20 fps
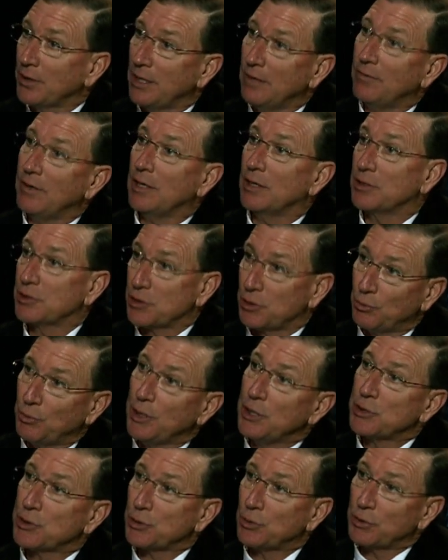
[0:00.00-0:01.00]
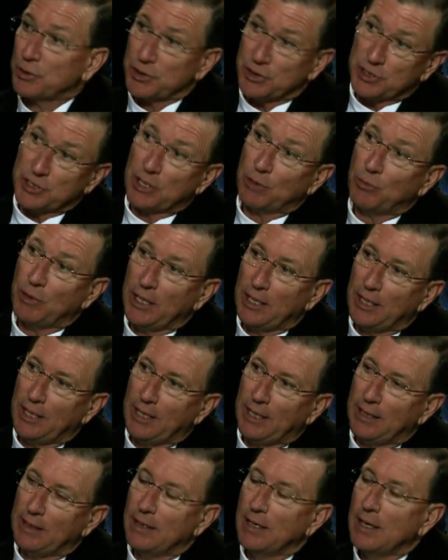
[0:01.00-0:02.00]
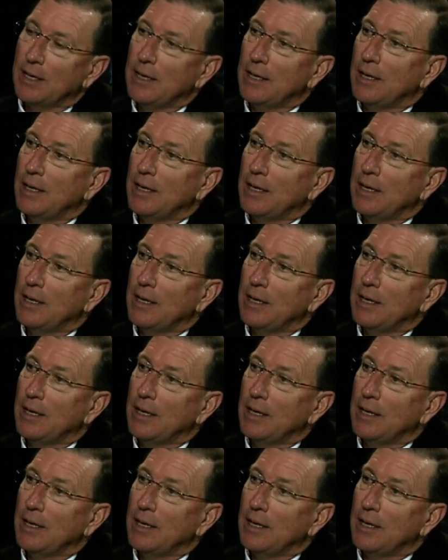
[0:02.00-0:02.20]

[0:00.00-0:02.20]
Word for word: giving us the resources that we need